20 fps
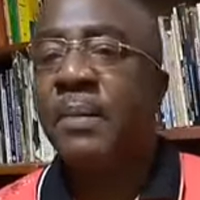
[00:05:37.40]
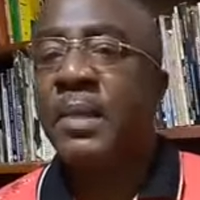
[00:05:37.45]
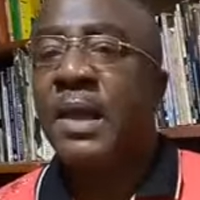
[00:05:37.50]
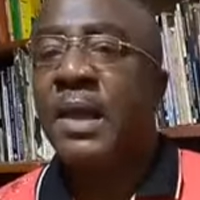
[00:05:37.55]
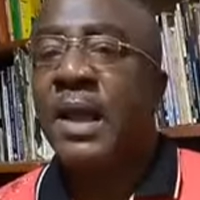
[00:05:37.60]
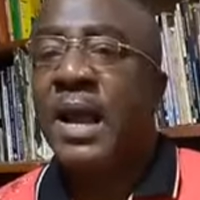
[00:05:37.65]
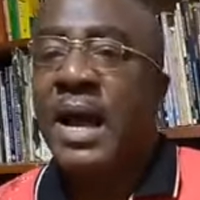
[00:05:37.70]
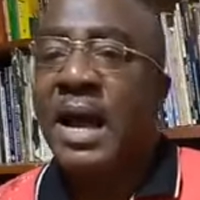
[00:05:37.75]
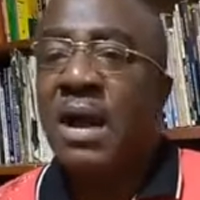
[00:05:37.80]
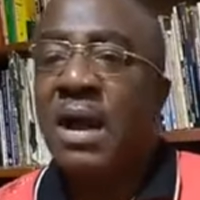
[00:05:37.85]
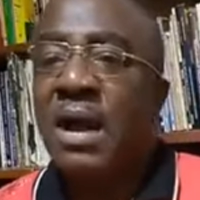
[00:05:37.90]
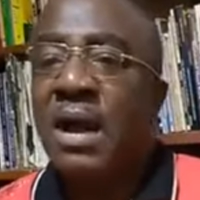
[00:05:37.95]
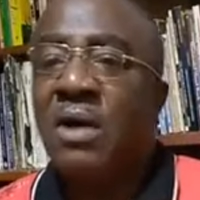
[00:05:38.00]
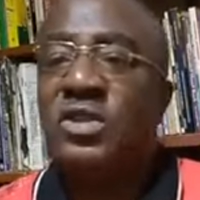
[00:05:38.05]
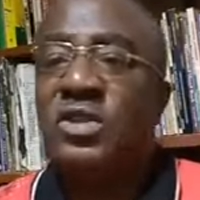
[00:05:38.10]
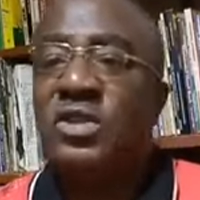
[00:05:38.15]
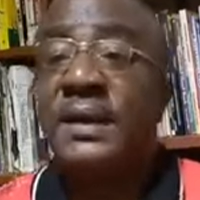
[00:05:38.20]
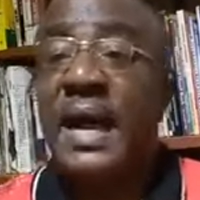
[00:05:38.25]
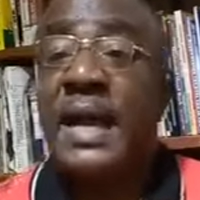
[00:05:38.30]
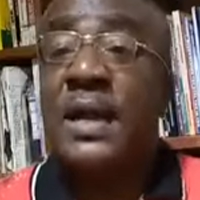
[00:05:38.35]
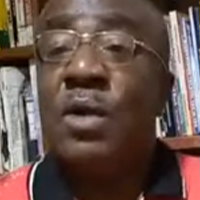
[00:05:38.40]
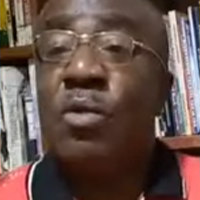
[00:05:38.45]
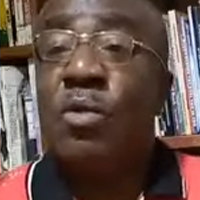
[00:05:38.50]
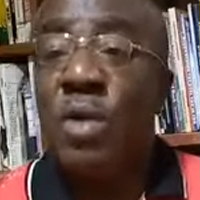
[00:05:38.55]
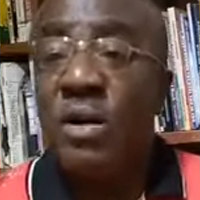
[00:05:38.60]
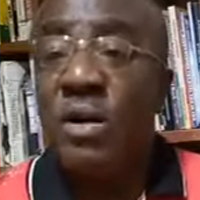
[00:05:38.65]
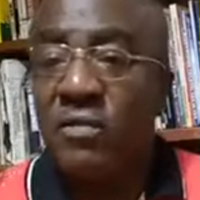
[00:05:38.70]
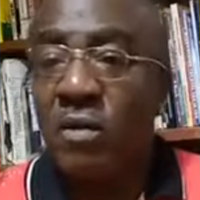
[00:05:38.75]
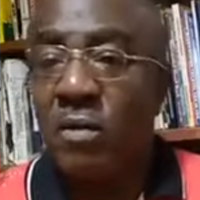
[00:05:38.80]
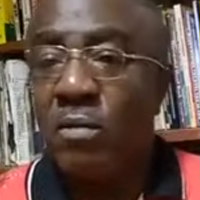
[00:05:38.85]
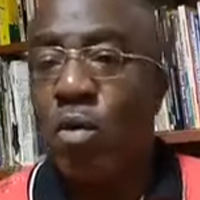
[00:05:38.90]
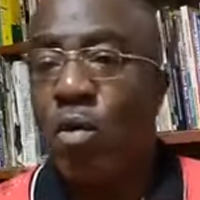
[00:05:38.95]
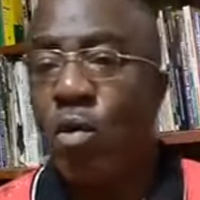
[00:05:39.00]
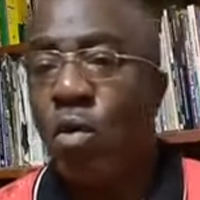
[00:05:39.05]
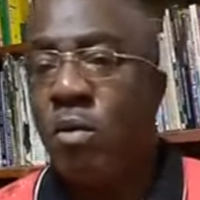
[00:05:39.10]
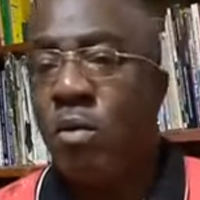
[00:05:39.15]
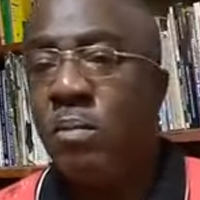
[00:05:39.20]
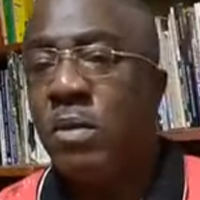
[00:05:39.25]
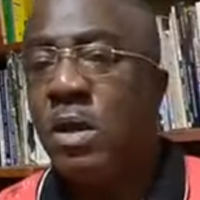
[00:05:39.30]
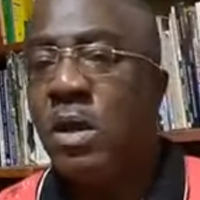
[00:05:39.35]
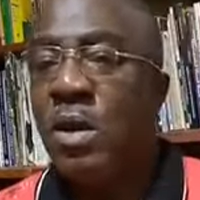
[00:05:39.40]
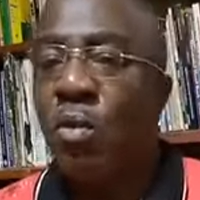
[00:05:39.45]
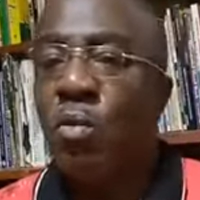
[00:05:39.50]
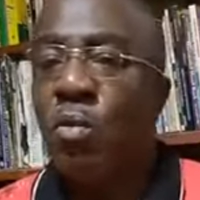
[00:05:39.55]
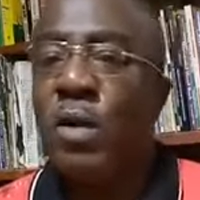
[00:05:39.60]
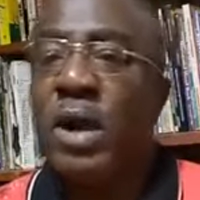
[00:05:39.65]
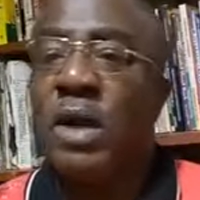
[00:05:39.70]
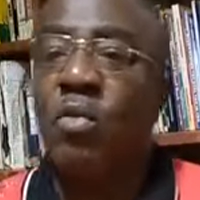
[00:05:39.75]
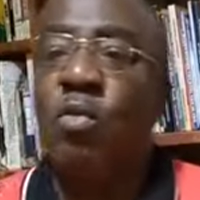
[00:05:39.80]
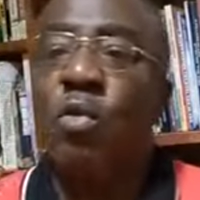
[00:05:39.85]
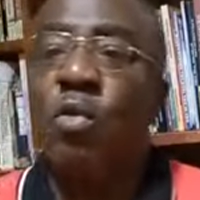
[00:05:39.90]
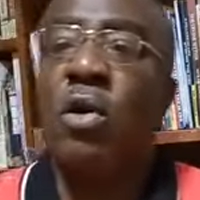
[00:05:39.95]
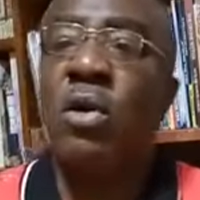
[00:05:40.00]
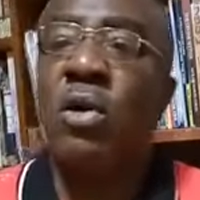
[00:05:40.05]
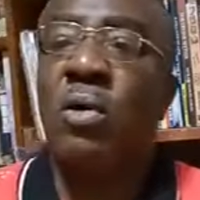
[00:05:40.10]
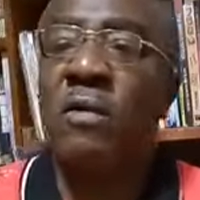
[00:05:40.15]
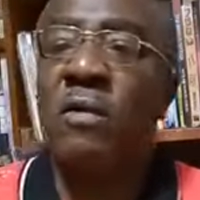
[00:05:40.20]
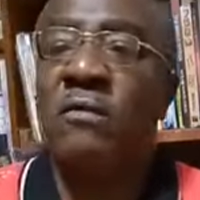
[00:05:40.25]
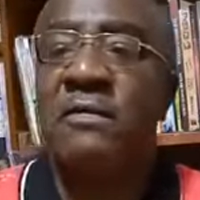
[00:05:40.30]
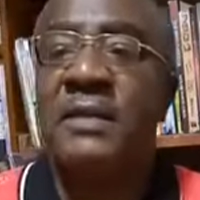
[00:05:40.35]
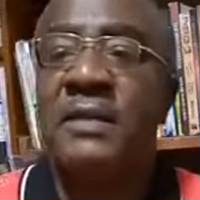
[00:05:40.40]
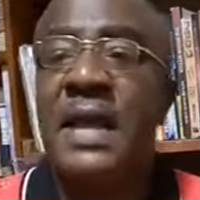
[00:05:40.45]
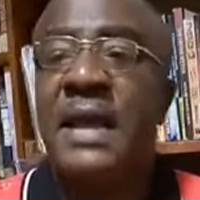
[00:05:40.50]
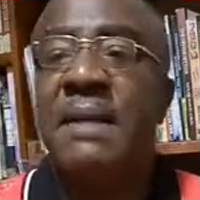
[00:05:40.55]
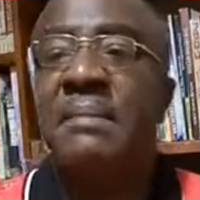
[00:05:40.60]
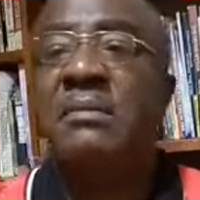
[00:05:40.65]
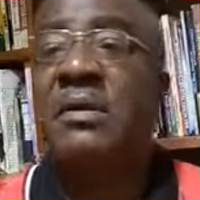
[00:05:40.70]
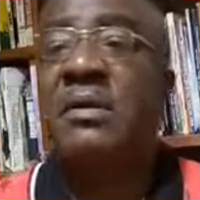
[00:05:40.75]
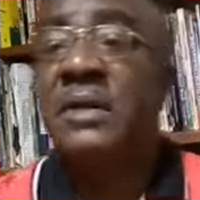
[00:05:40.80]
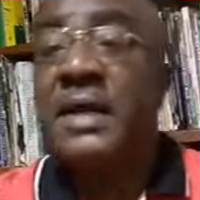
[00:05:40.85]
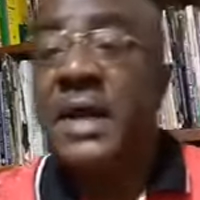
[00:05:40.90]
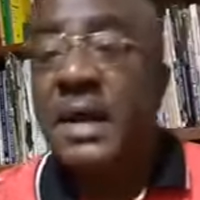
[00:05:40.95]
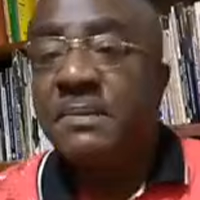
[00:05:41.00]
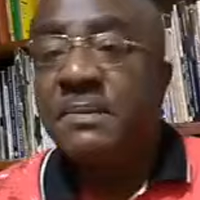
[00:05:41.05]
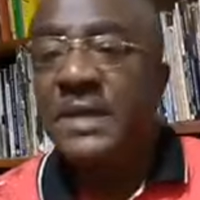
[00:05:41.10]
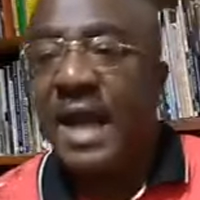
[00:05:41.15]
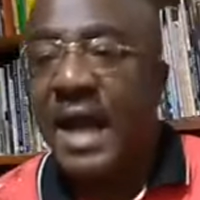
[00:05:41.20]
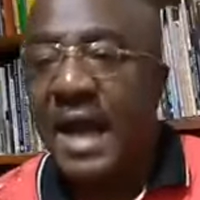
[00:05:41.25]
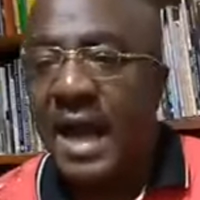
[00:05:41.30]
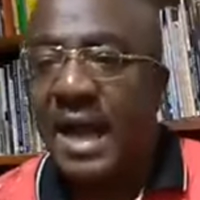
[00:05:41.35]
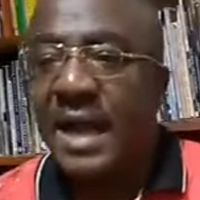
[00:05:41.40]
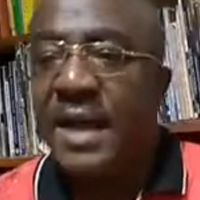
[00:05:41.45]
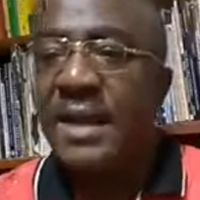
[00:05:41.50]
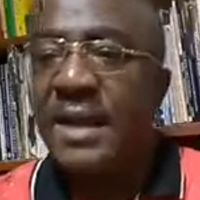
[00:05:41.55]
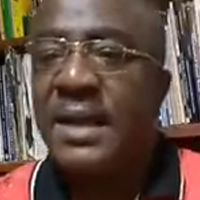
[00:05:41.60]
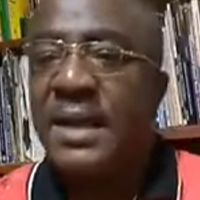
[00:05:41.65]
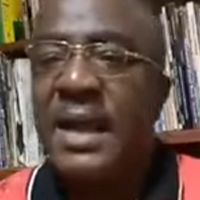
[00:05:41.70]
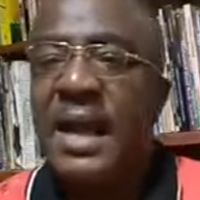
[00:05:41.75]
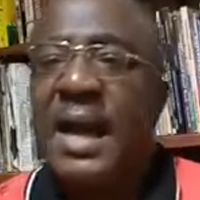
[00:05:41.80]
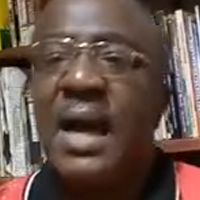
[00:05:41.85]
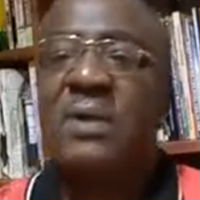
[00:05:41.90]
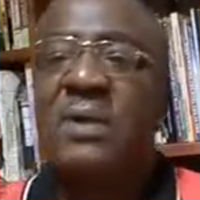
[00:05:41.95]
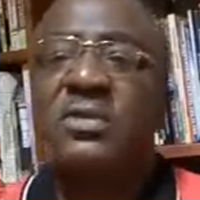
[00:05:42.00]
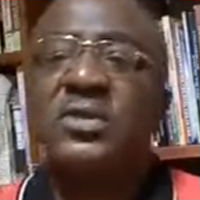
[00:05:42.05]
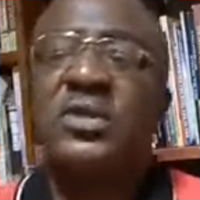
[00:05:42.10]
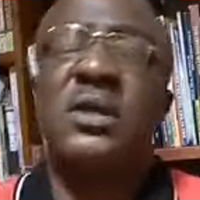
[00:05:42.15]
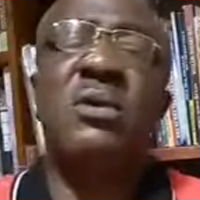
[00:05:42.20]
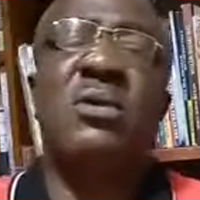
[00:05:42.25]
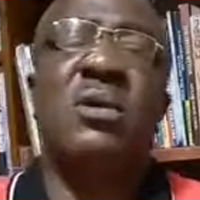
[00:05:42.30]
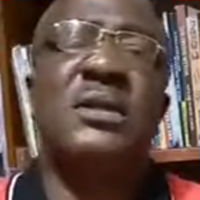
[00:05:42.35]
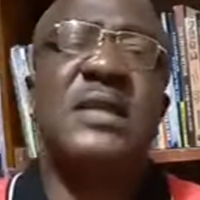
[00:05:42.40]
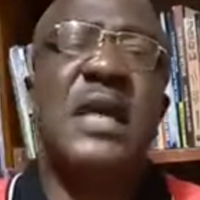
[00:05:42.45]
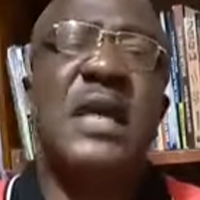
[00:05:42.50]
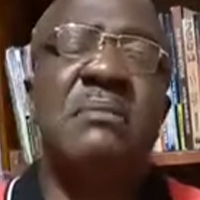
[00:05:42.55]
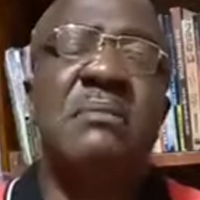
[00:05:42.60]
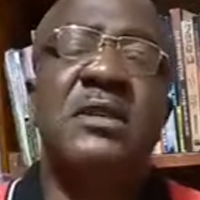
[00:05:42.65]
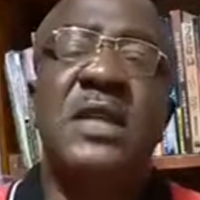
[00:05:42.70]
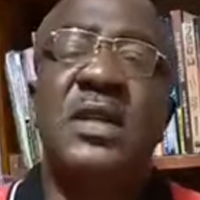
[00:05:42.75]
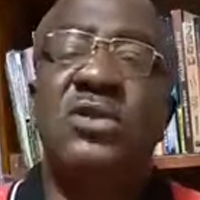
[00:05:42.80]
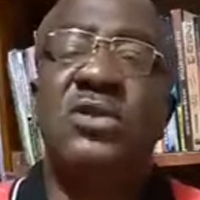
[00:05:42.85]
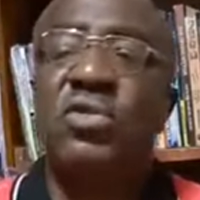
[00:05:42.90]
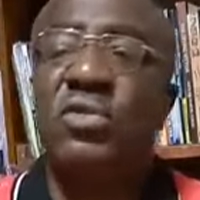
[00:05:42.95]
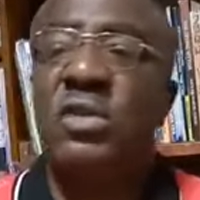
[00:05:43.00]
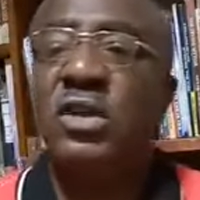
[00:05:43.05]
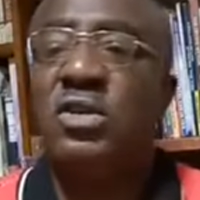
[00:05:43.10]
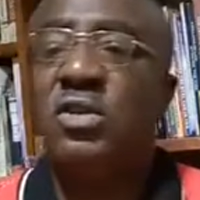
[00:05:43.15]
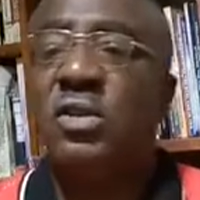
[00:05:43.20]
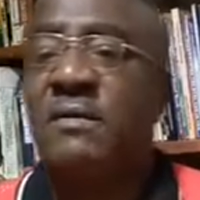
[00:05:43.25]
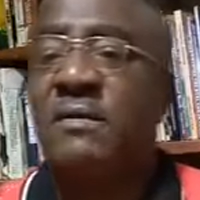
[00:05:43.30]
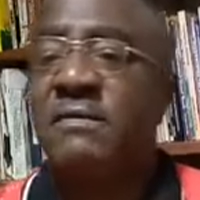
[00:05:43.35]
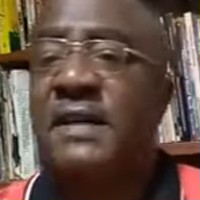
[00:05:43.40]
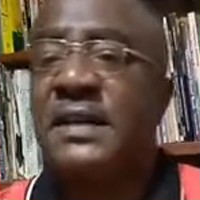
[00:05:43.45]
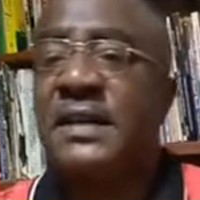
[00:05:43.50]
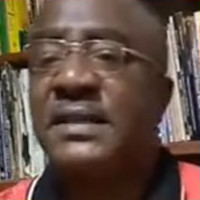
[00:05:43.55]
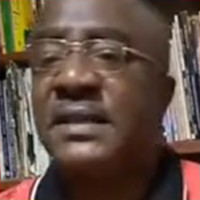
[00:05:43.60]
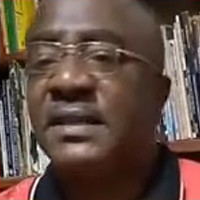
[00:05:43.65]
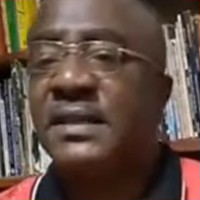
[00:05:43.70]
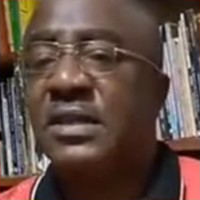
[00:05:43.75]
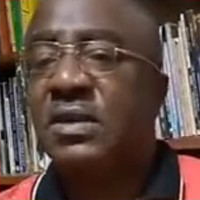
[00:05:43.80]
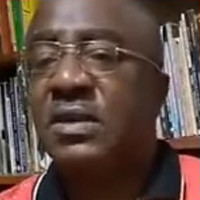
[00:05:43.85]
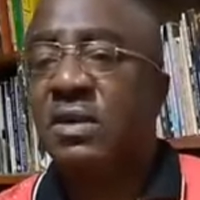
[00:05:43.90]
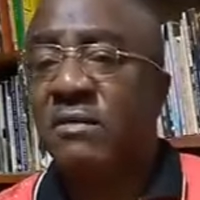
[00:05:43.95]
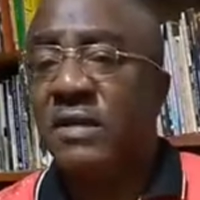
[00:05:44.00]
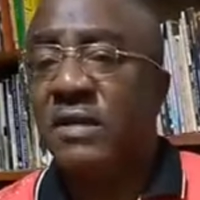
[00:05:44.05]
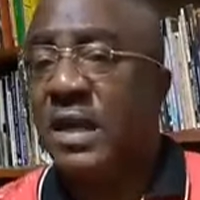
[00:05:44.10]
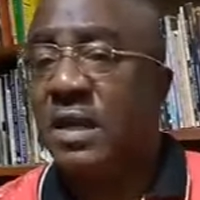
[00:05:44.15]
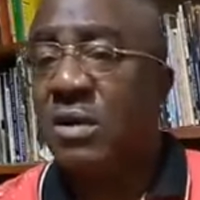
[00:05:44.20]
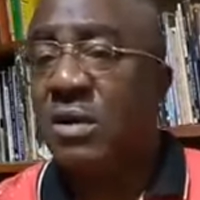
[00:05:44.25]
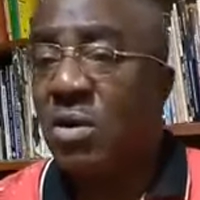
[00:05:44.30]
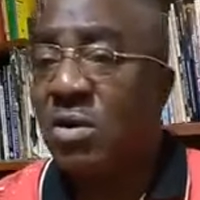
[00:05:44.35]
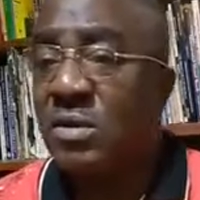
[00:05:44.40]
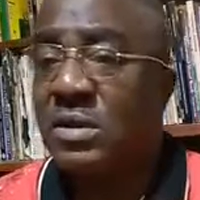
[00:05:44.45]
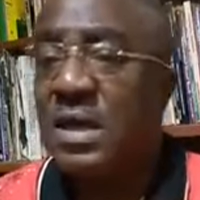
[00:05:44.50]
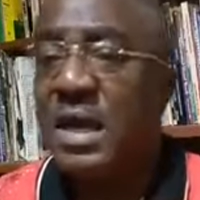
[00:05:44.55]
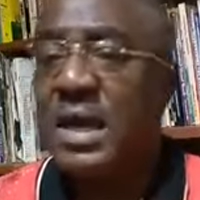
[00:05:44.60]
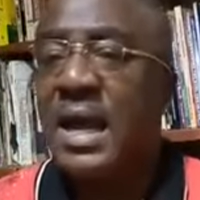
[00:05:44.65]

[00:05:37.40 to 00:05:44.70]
How she ran away from home when one of them raped her how she got admitted to the University of Lagos,